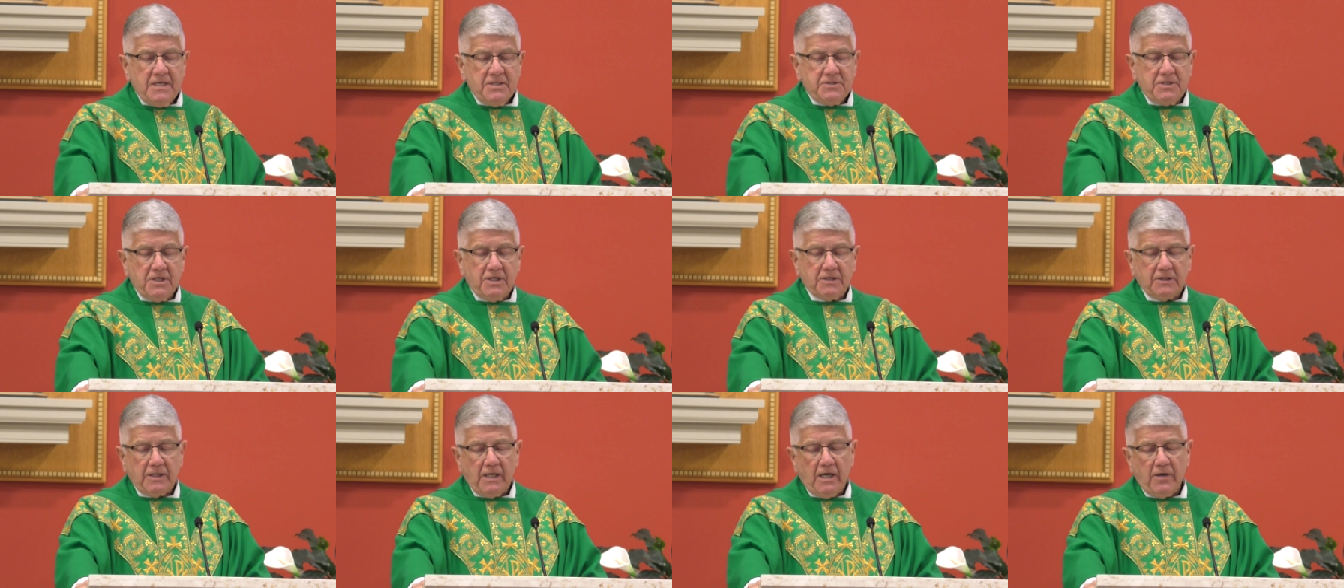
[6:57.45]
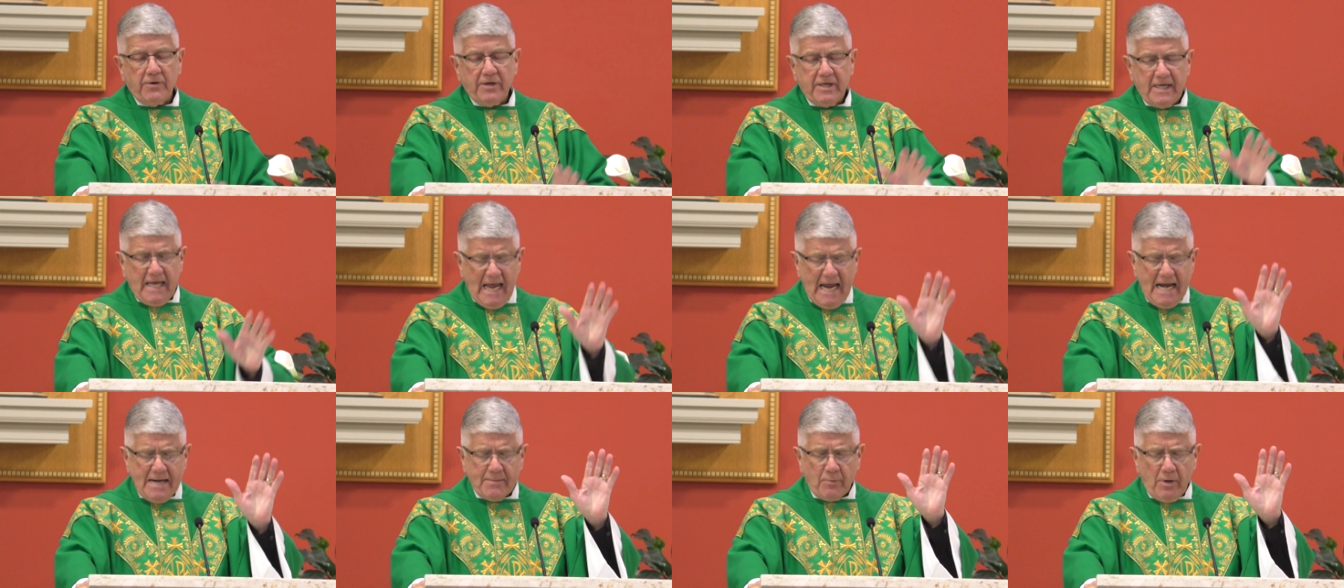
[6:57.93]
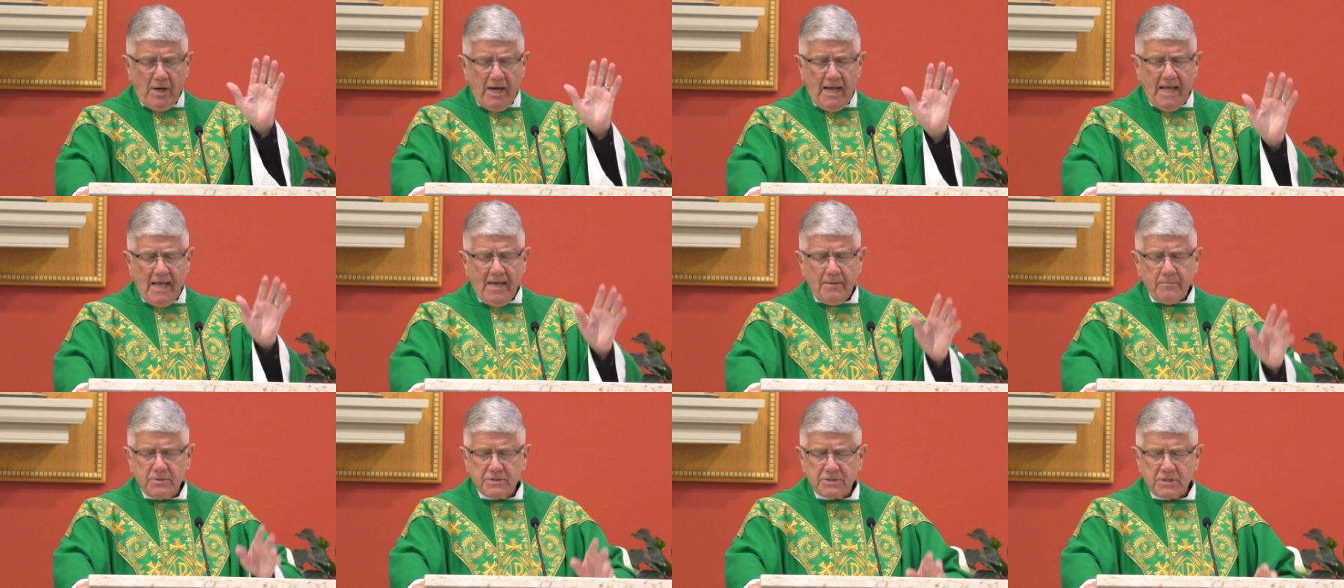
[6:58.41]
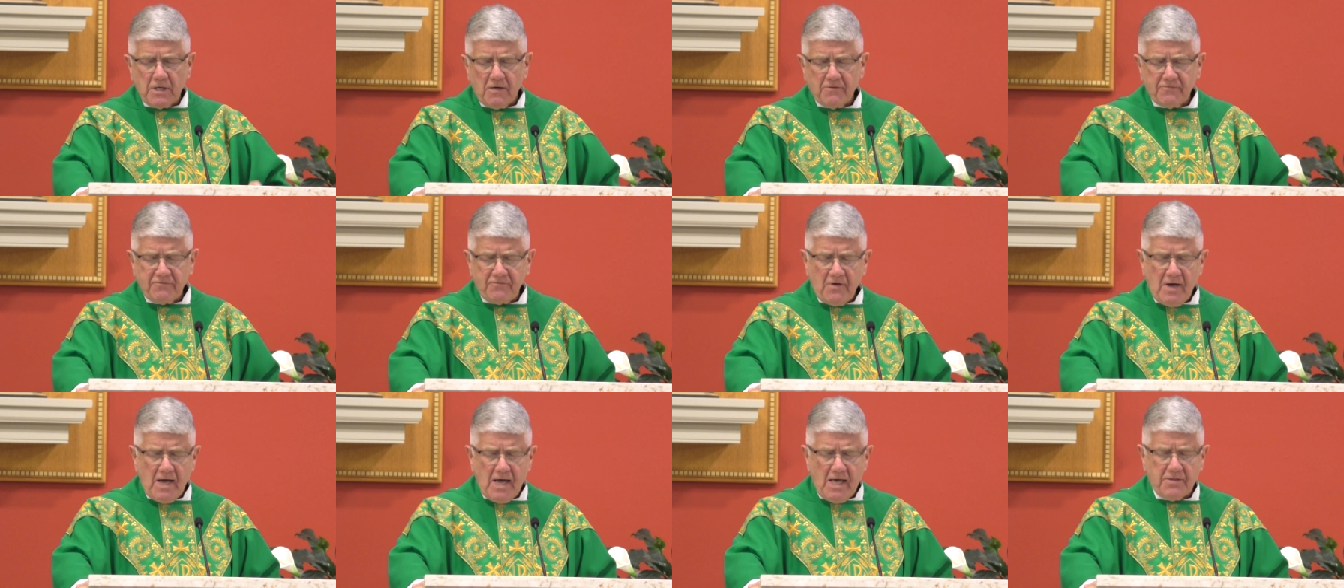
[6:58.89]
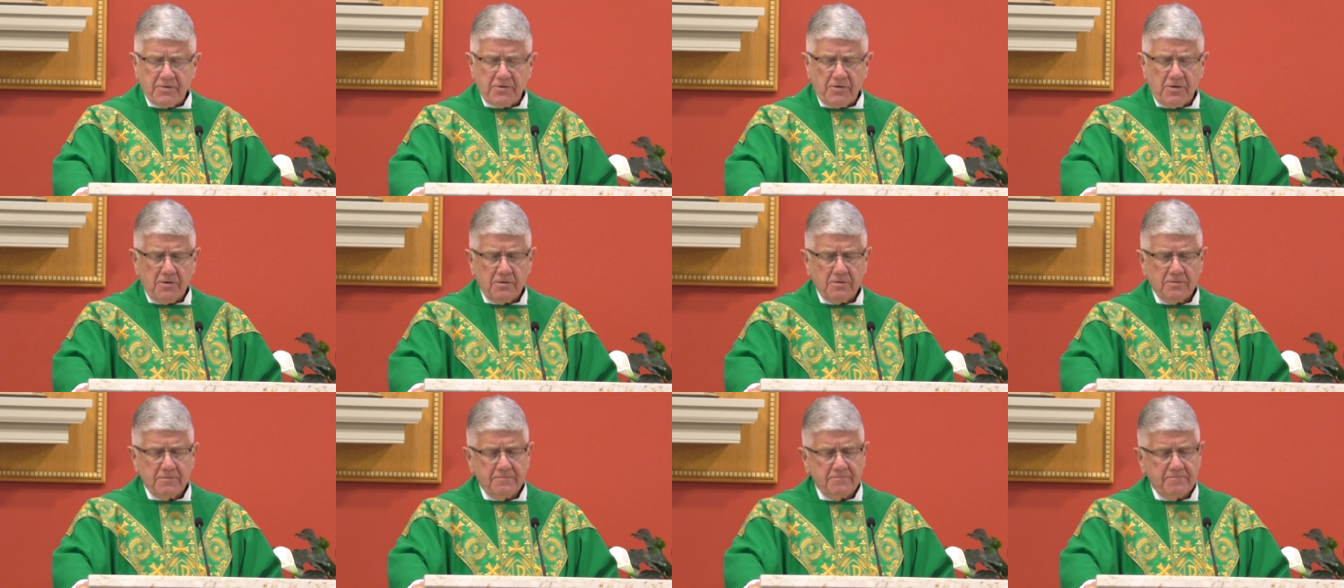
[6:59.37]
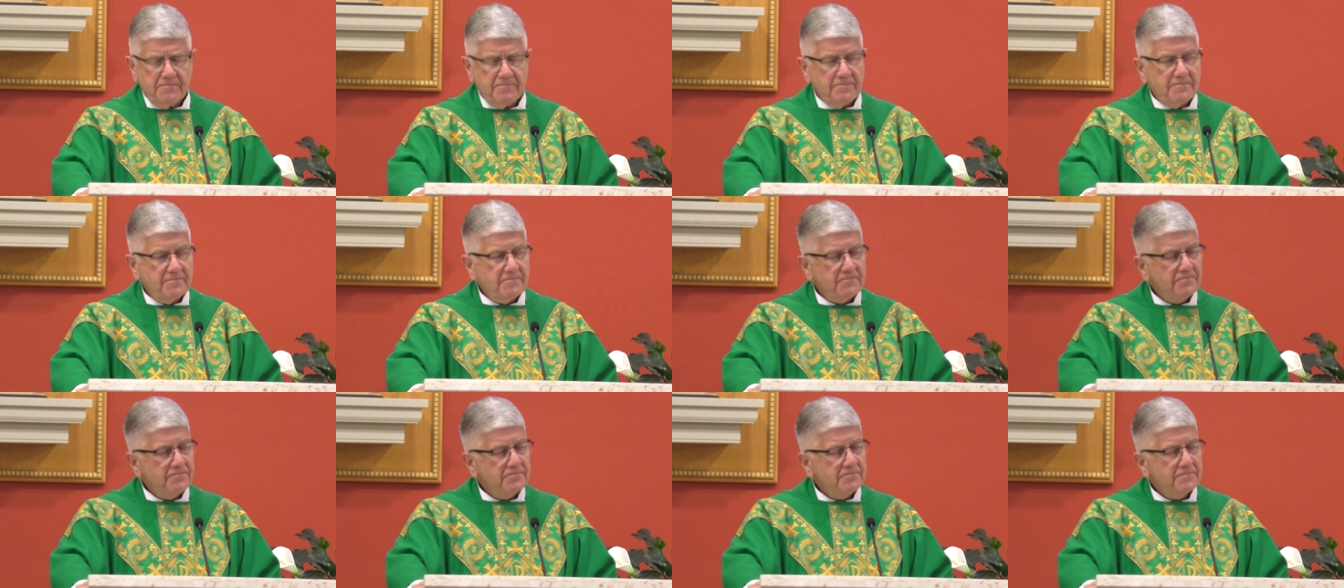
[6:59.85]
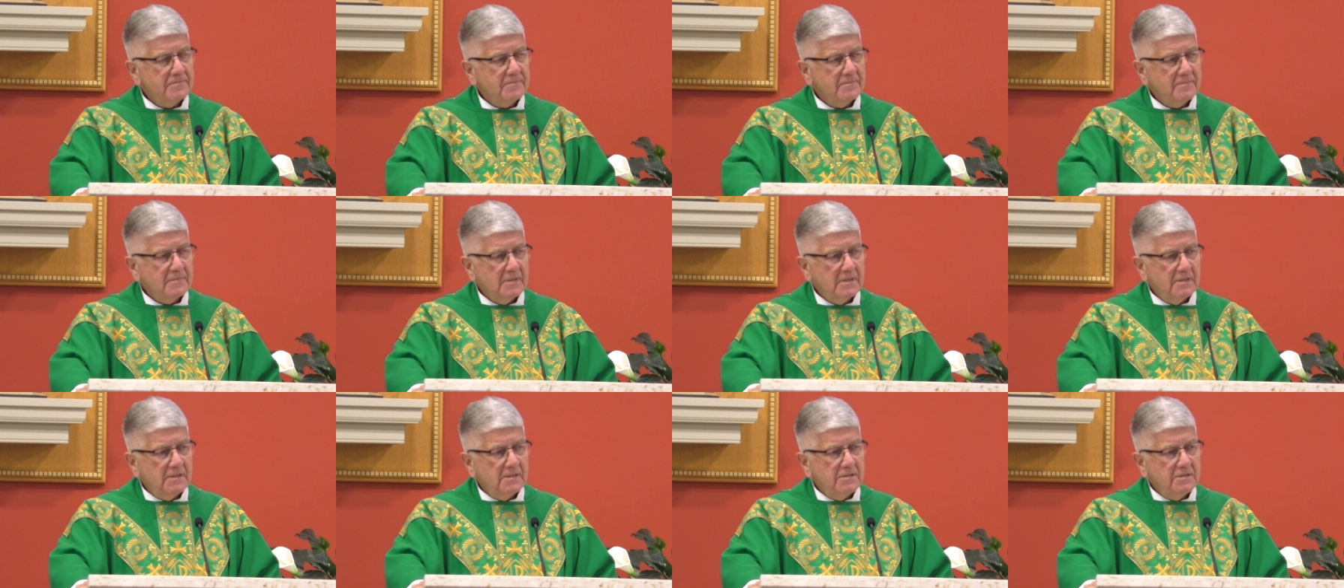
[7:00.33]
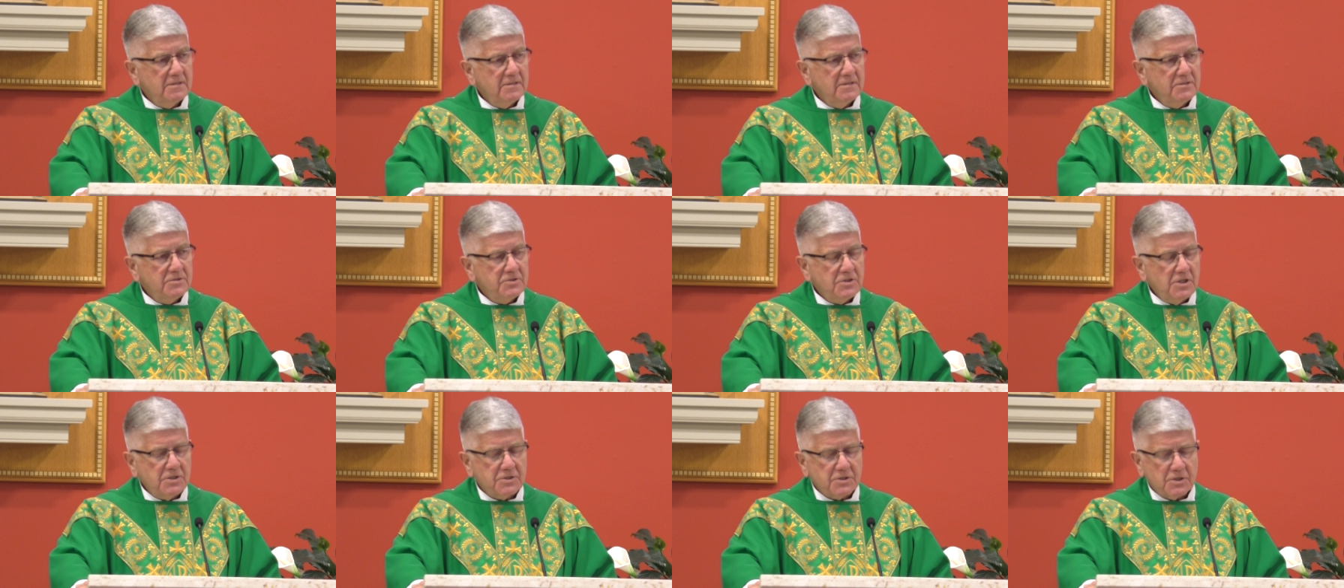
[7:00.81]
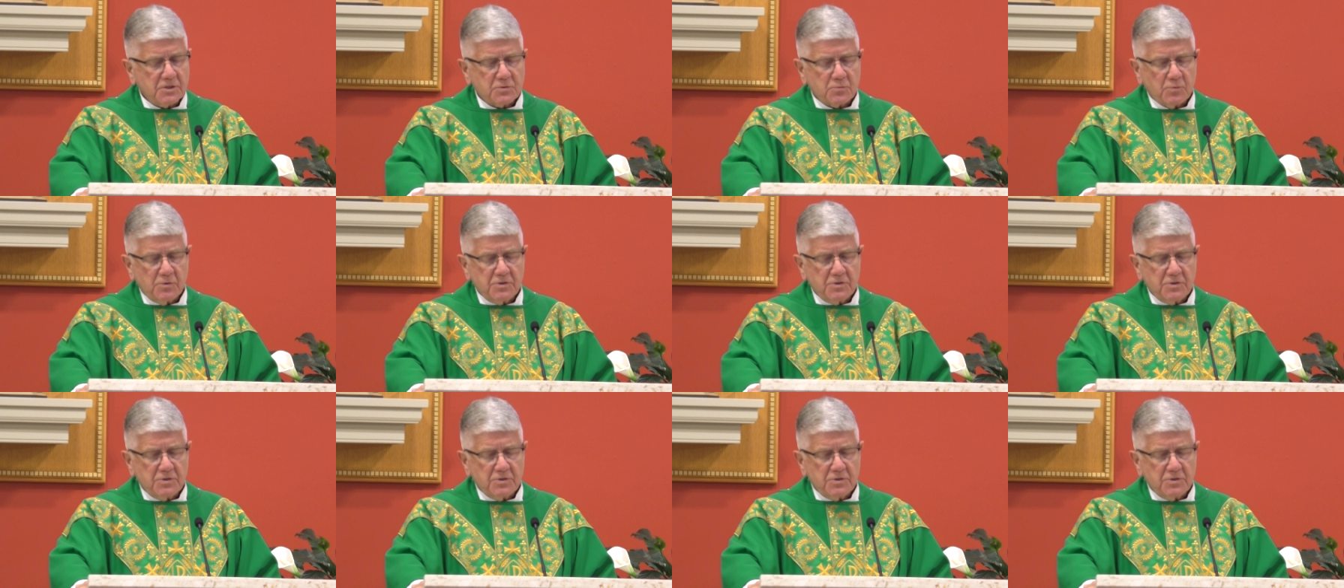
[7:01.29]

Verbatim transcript: declaring Abraham as our father. Jesus